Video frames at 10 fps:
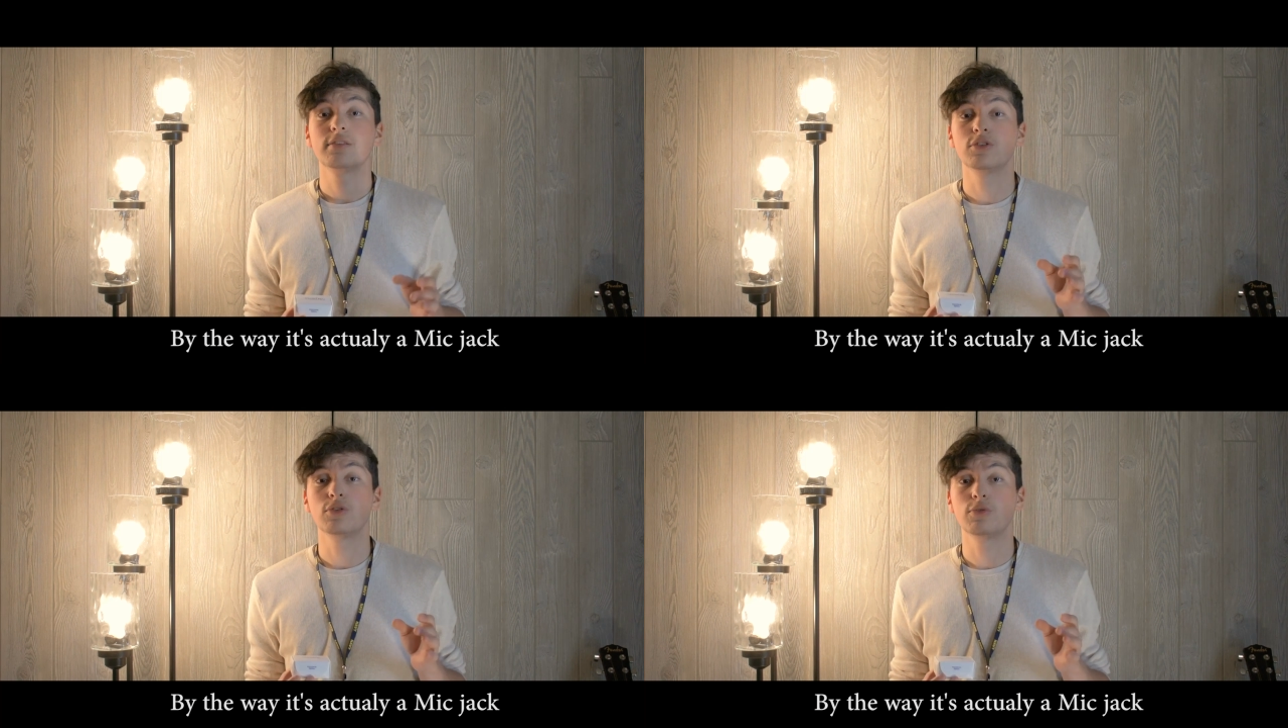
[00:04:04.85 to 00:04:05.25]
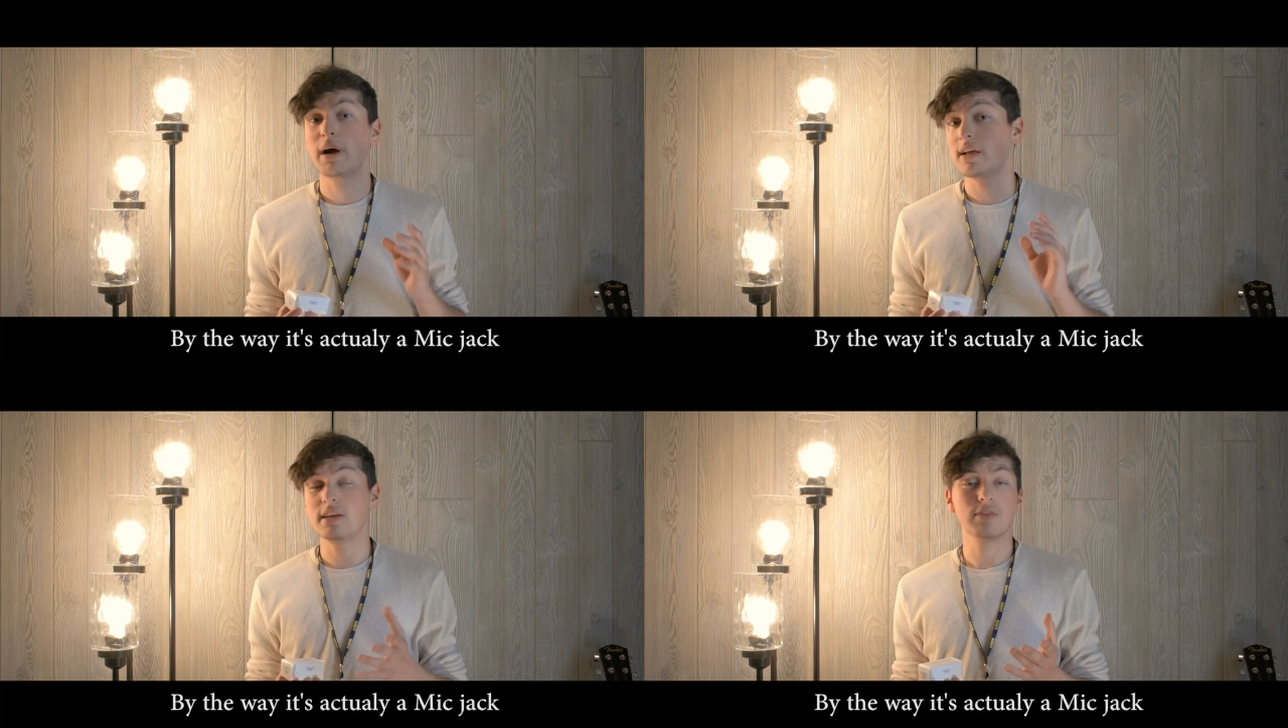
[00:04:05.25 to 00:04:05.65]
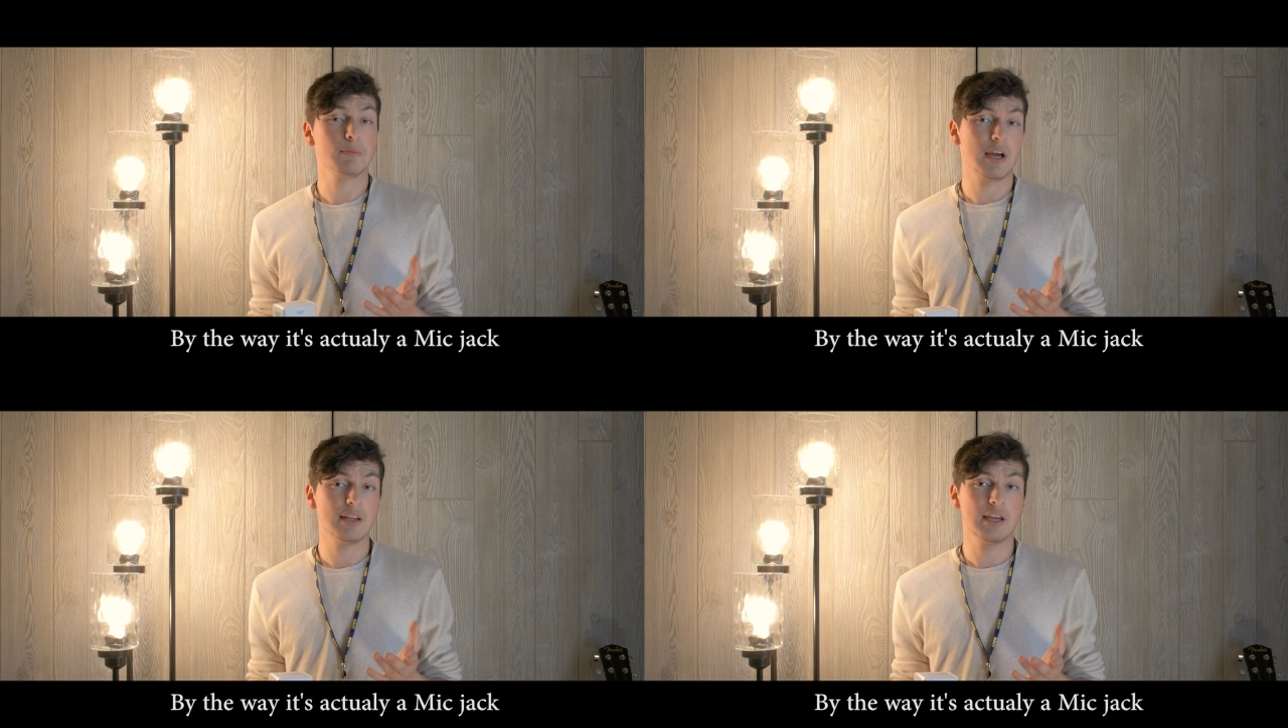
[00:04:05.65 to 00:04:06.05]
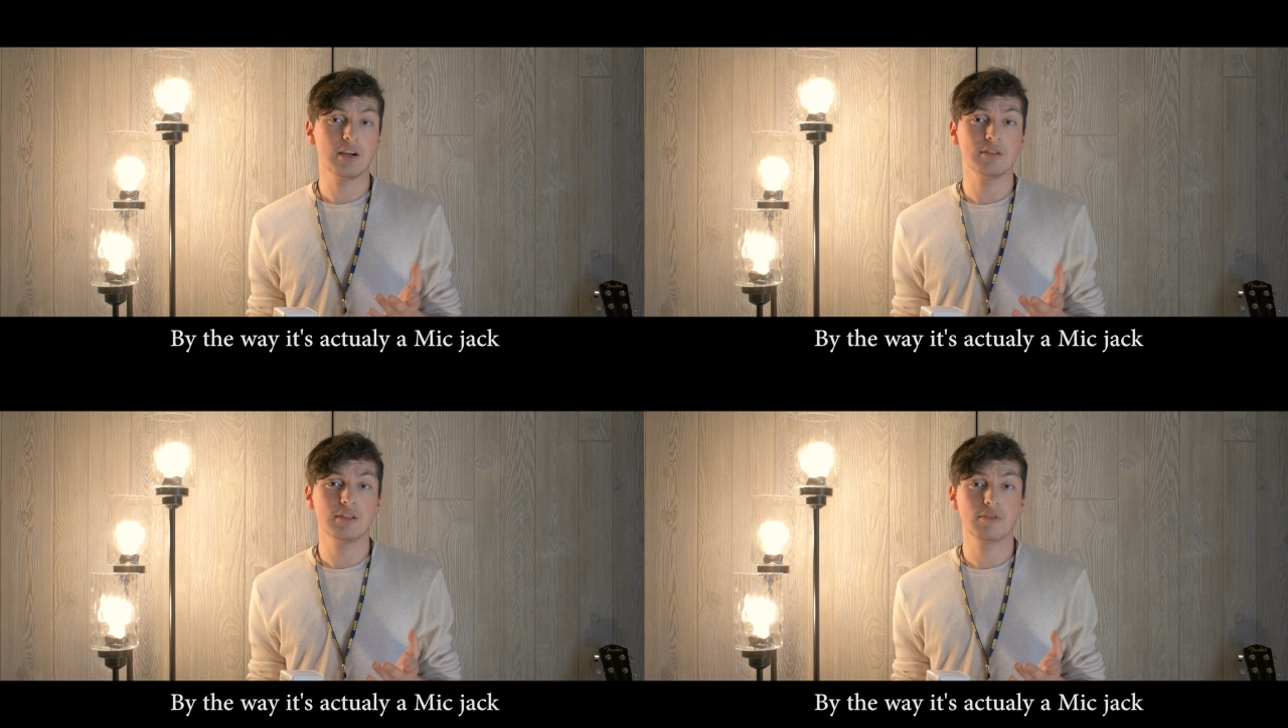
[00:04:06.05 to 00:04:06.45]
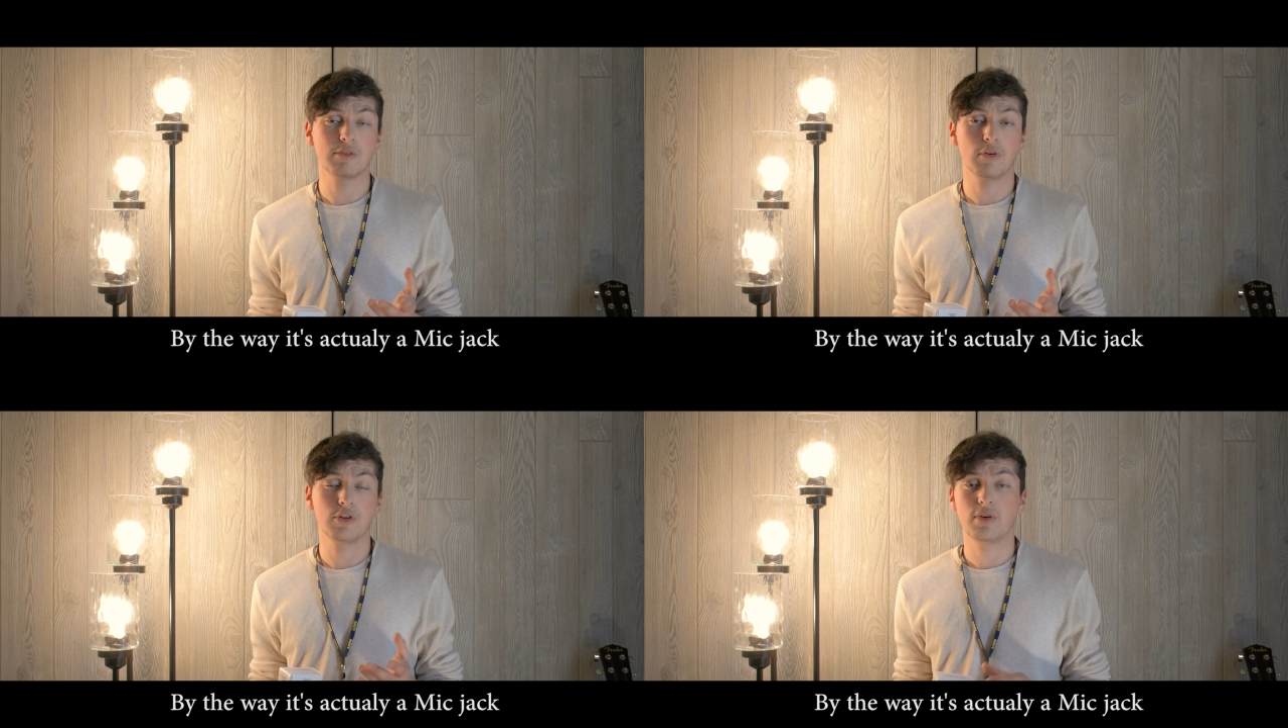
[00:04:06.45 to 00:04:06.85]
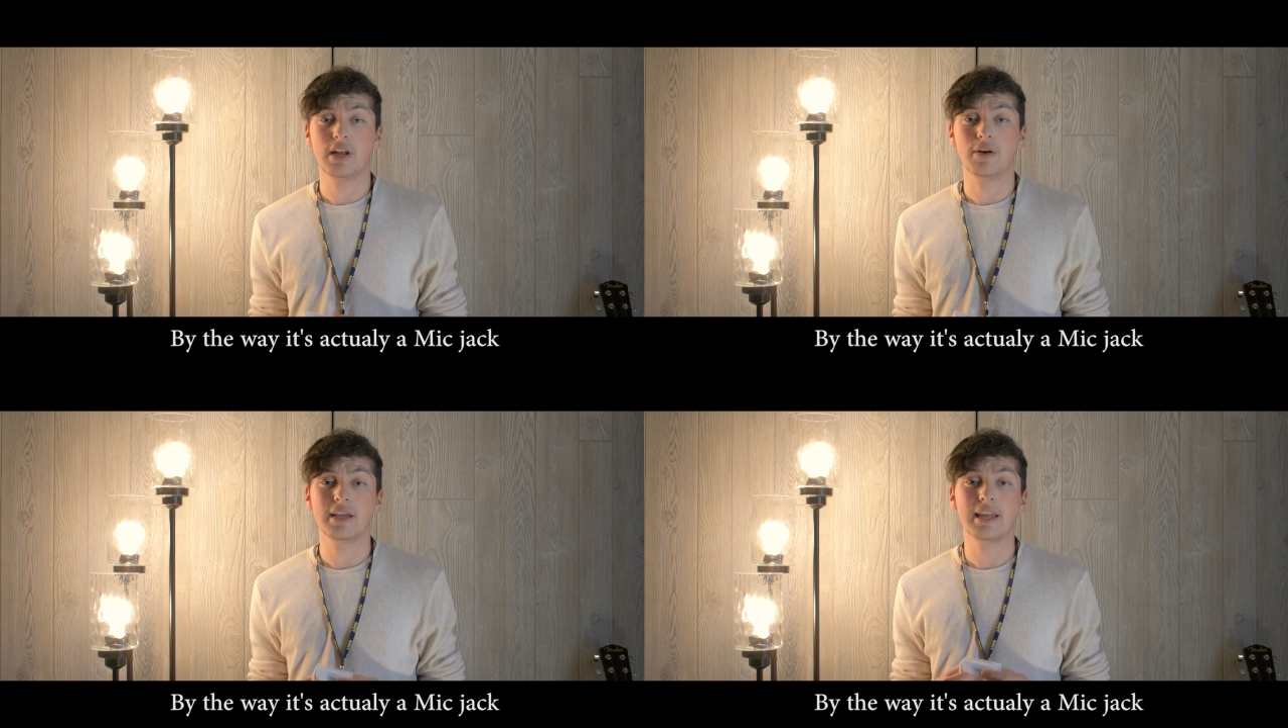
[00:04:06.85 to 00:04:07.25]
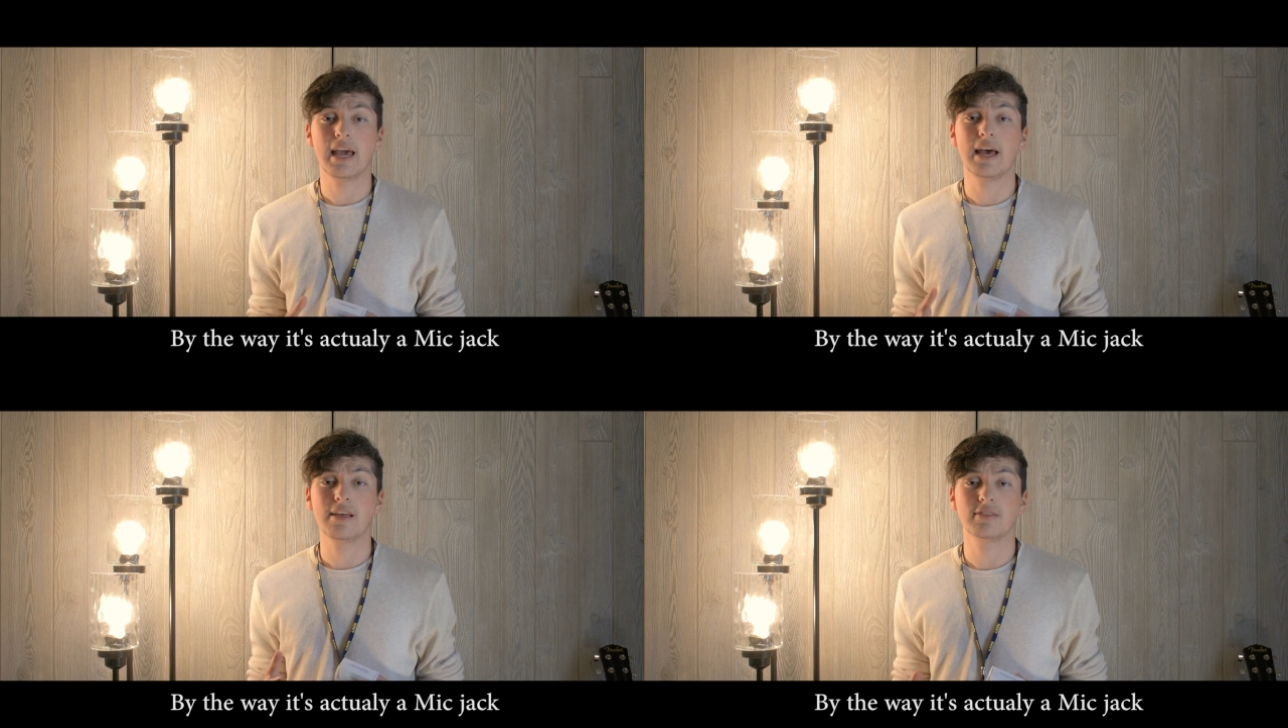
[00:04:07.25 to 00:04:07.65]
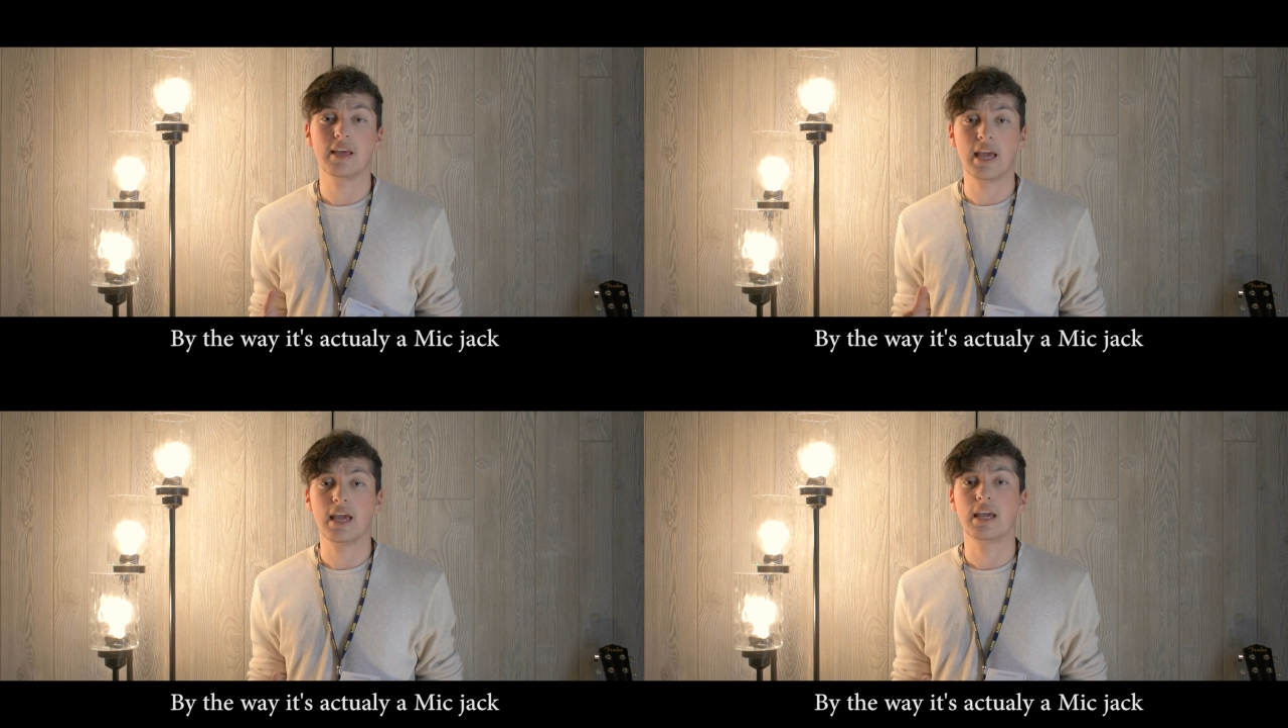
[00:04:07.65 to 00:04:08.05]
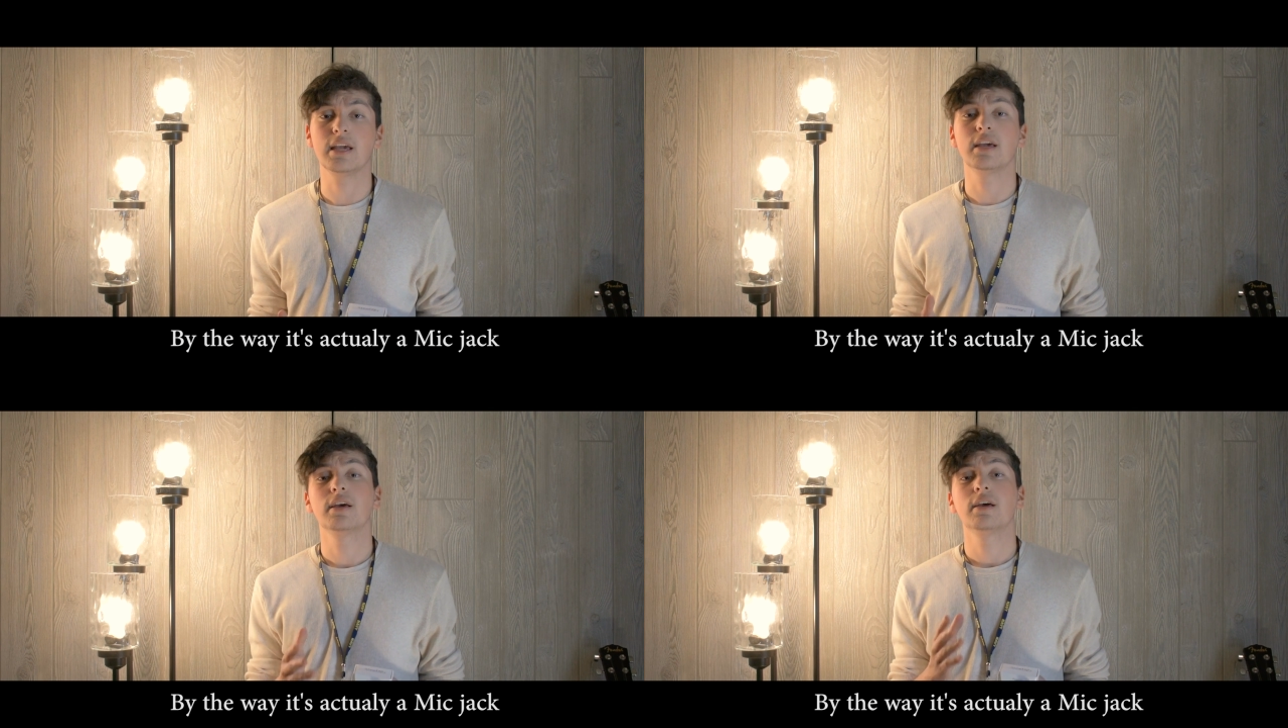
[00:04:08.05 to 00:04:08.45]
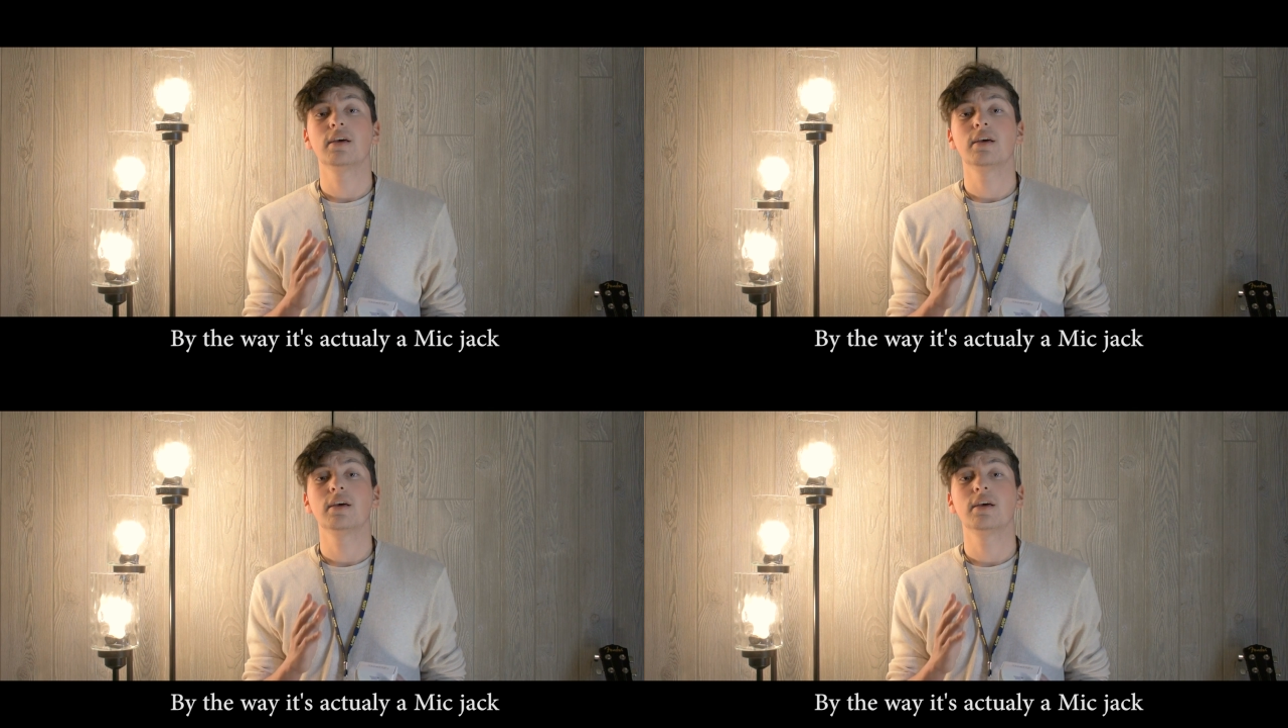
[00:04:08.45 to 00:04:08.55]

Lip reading: Even my Nikon D3400 right now, it has it